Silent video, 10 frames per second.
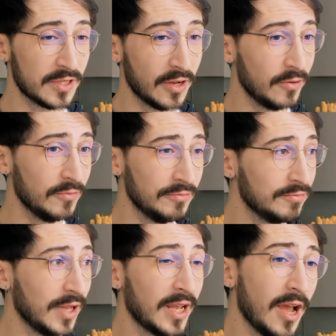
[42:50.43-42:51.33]
So
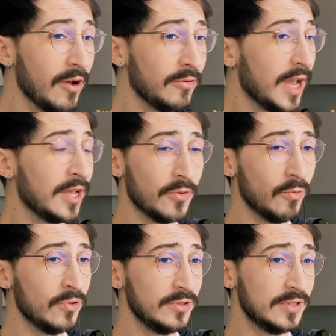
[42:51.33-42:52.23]
like, oh yeah, you
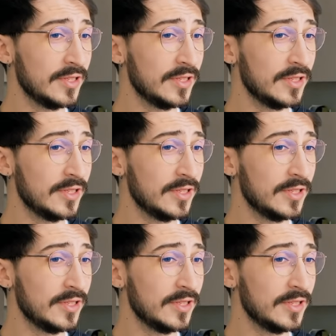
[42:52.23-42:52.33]
want